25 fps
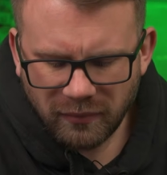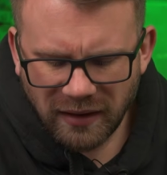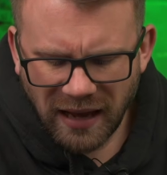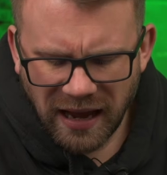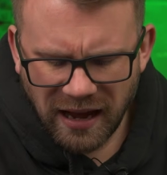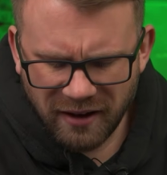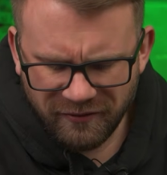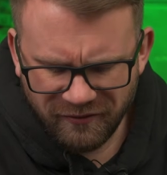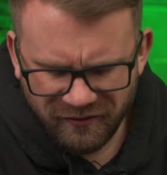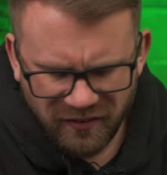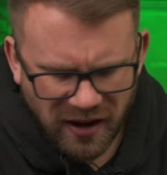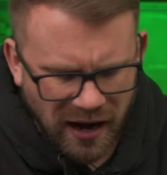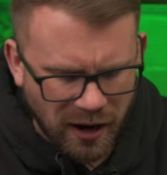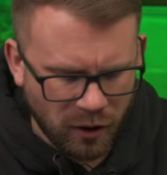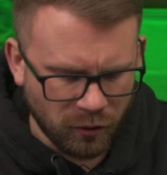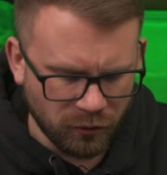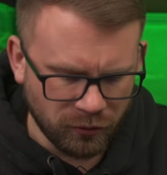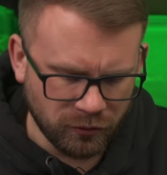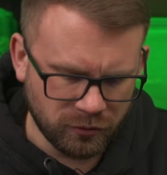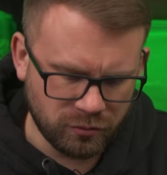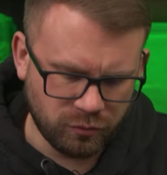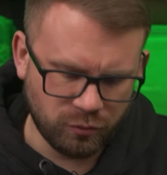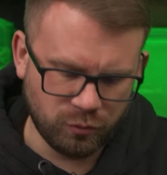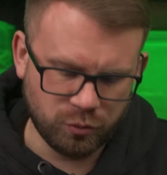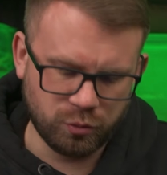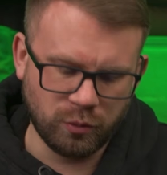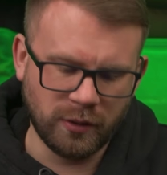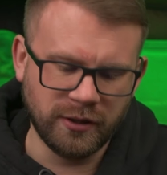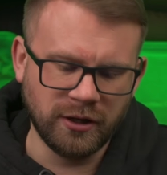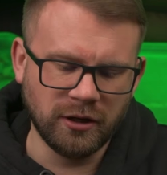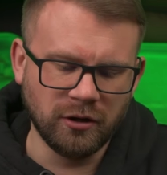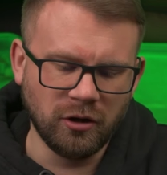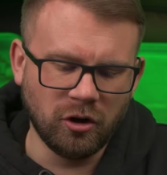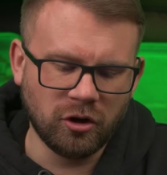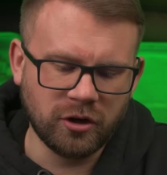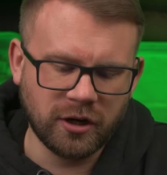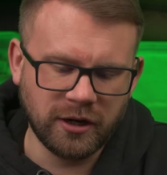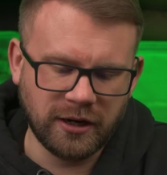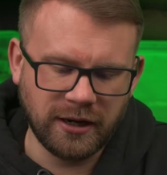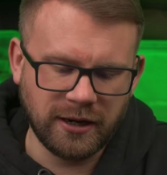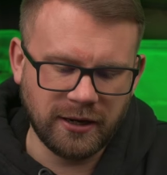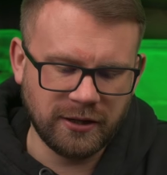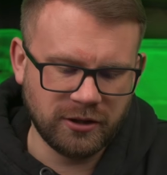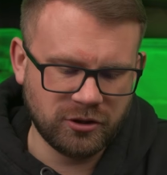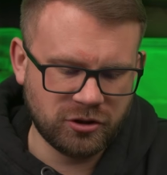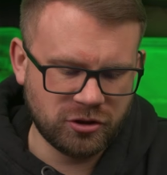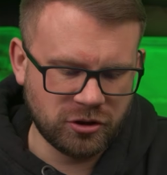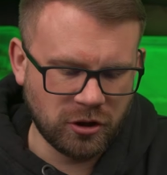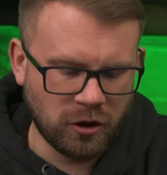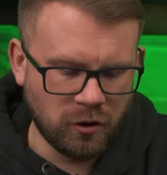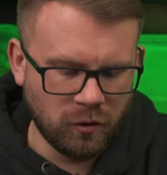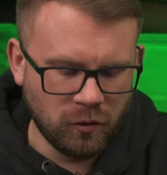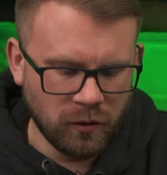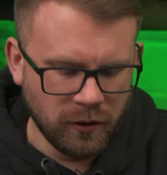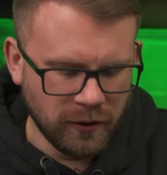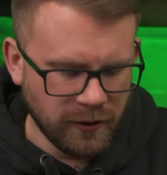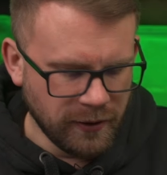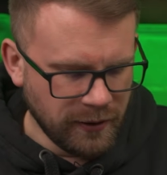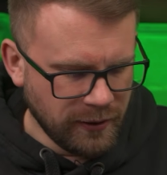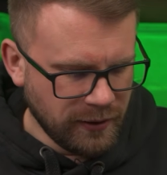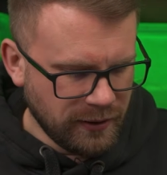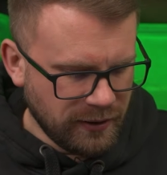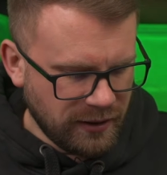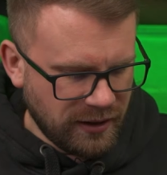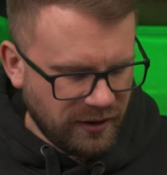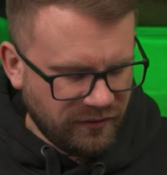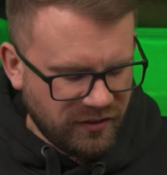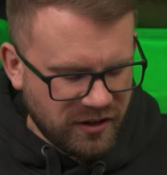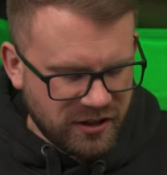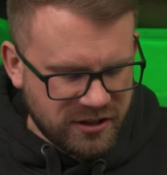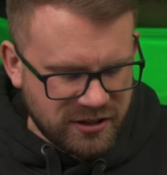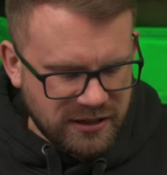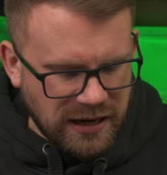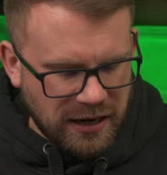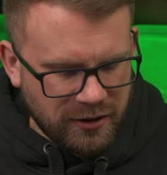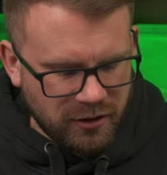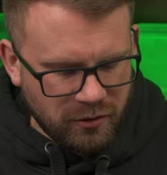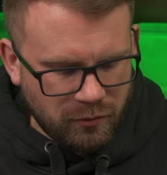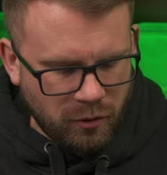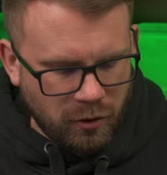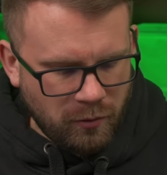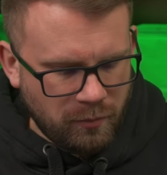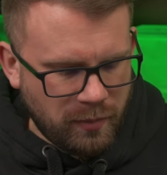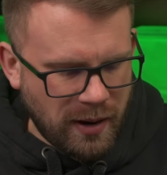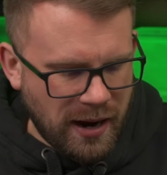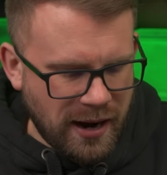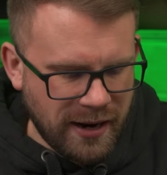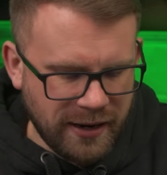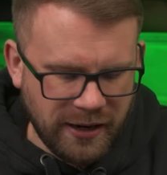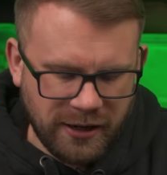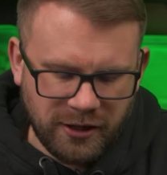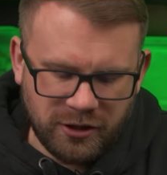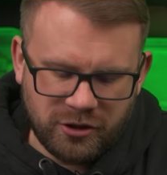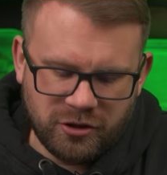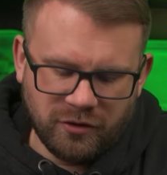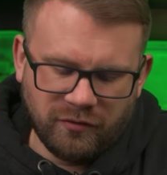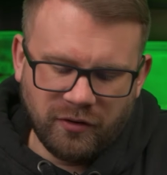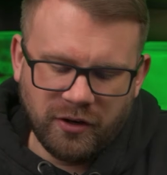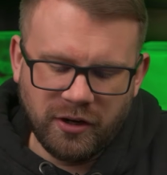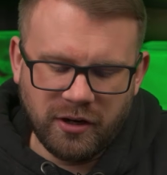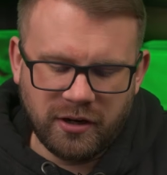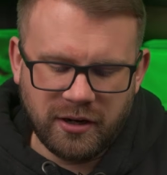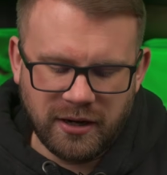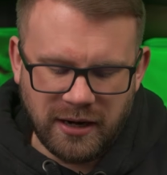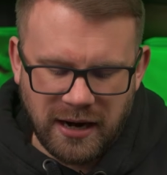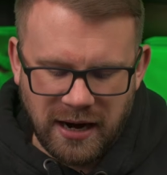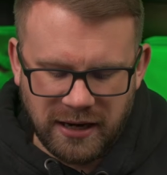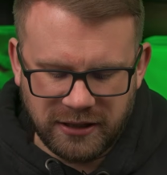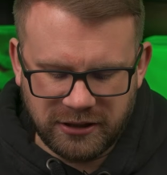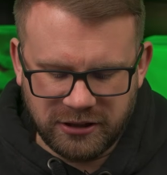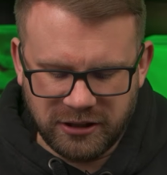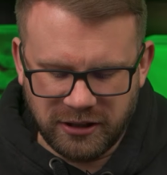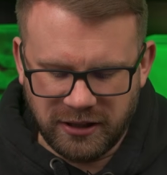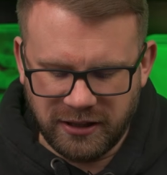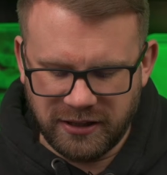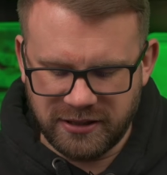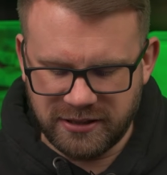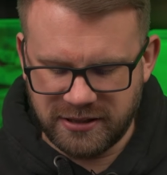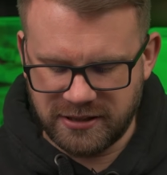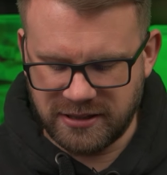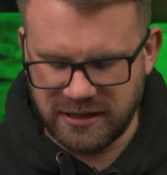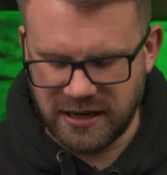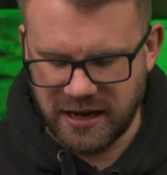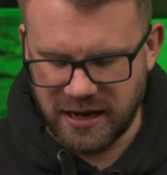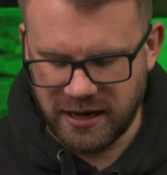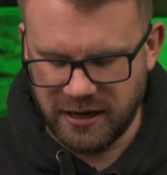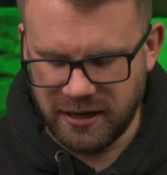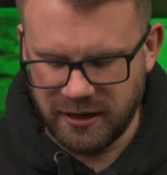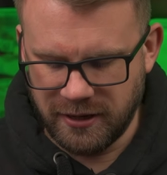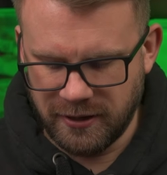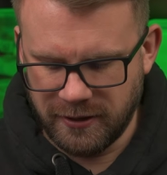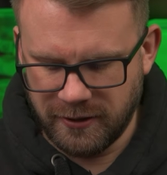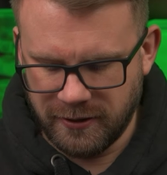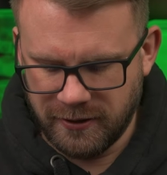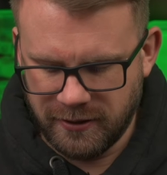I found when you look at it, so if you stand them up by each other, you can actually see